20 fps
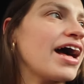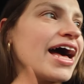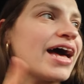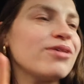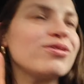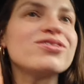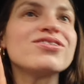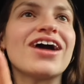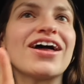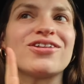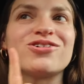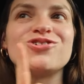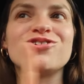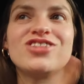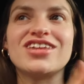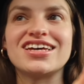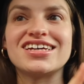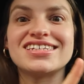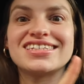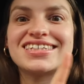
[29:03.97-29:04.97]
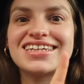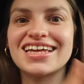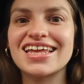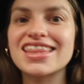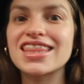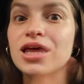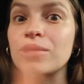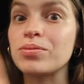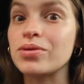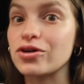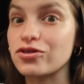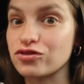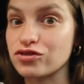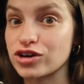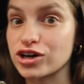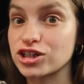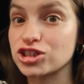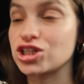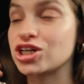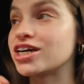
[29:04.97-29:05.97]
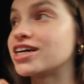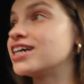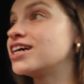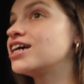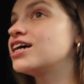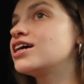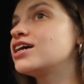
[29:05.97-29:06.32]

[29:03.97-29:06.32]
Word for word: I would rather do this than build furniture.